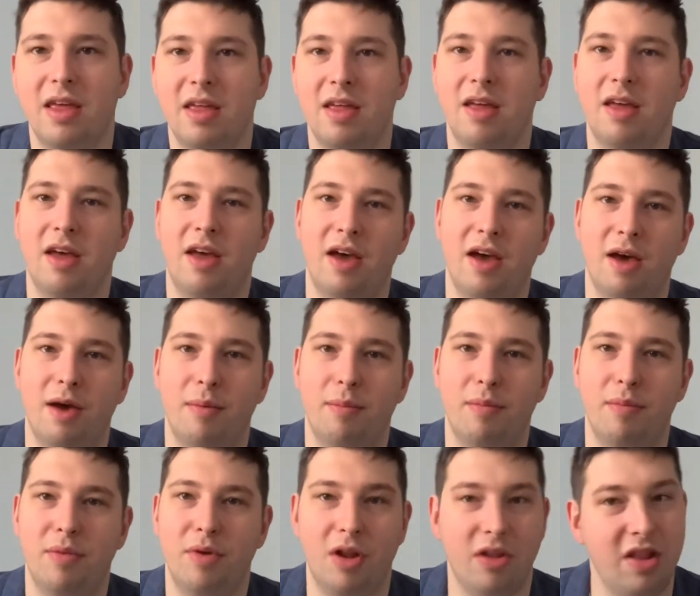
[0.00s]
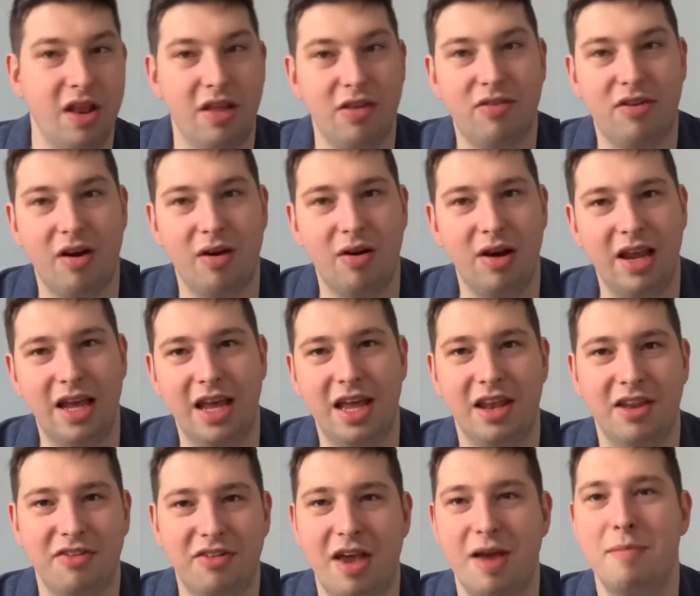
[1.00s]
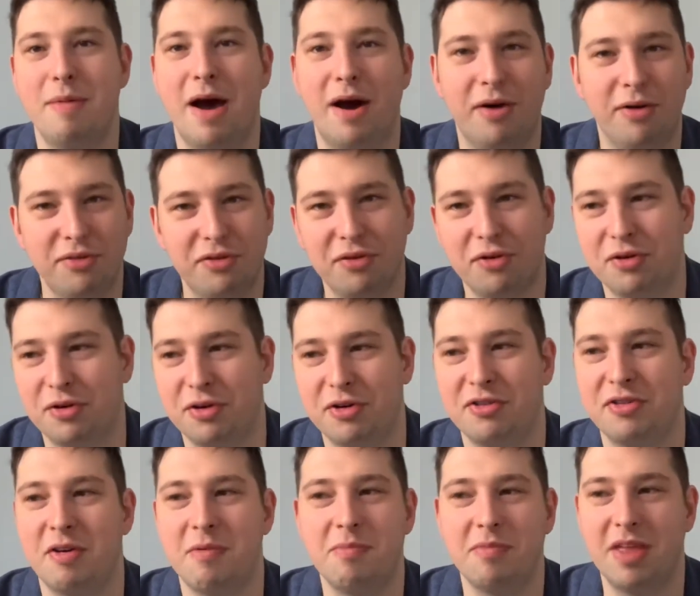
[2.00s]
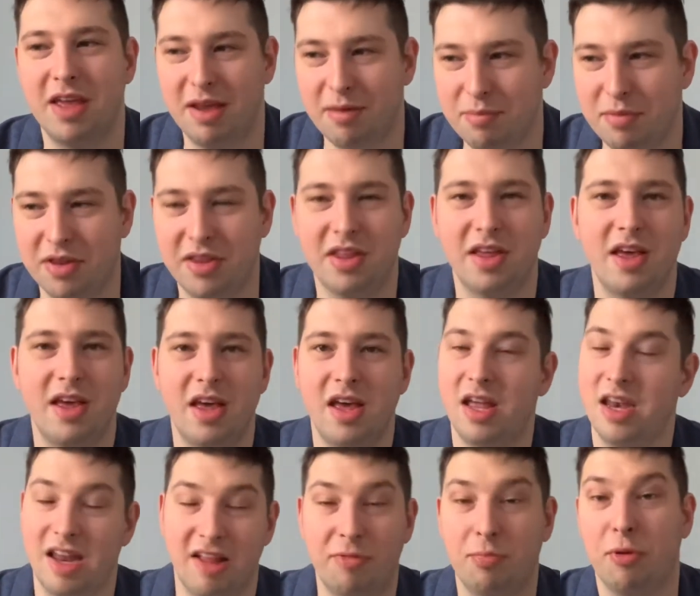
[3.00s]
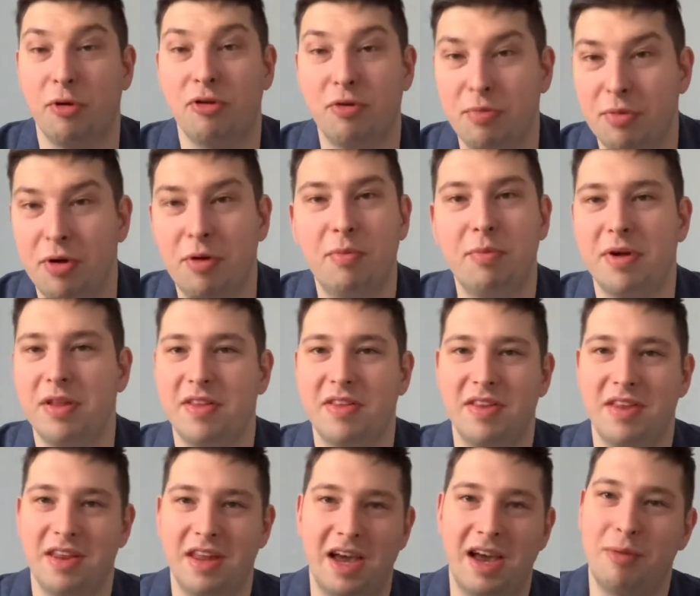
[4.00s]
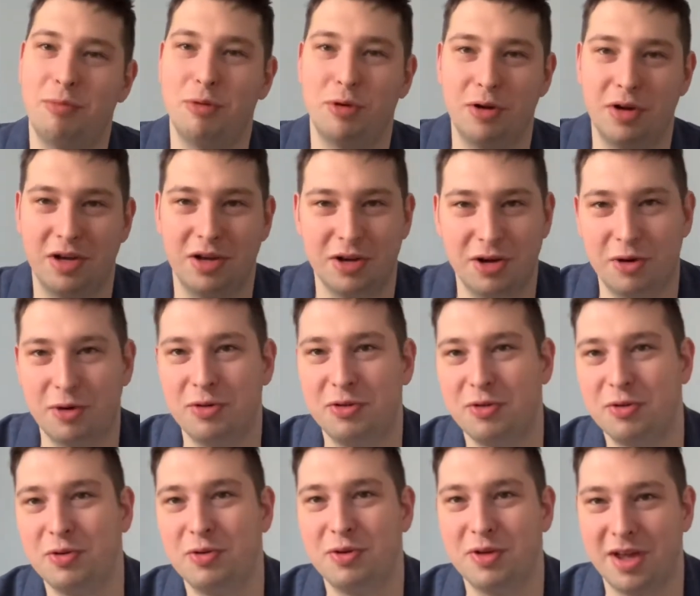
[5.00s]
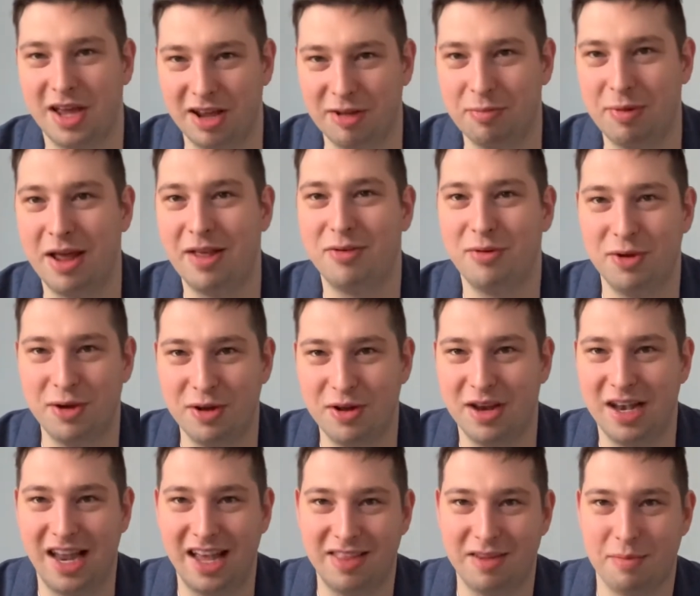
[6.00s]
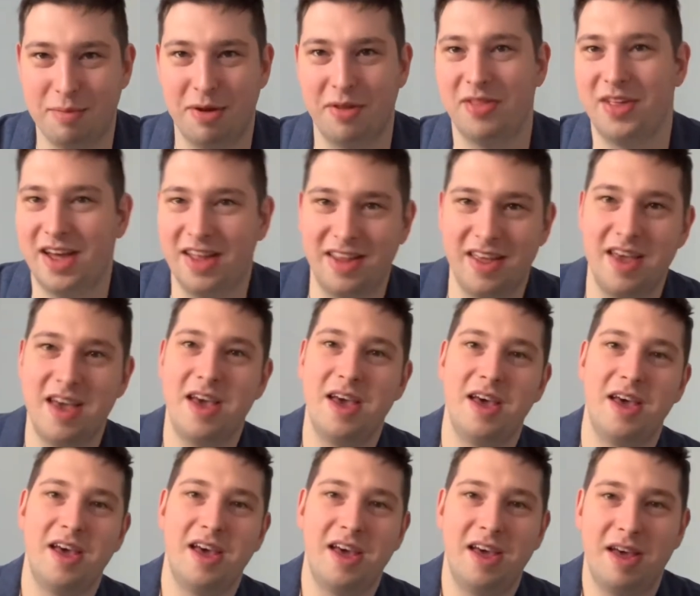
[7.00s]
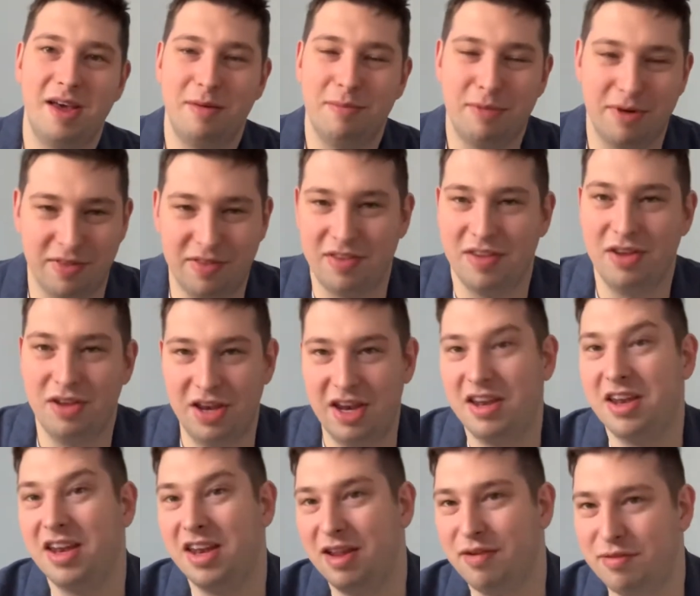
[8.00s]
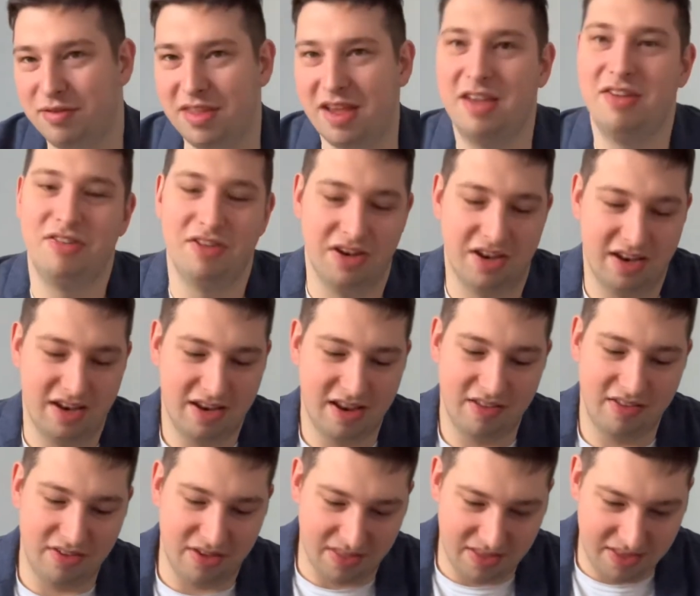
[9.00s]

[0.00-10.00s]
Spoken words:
not necessarily in the same house or something, but that's possible. But I'm going to explain to you later about that. But you need an invitation, that's it.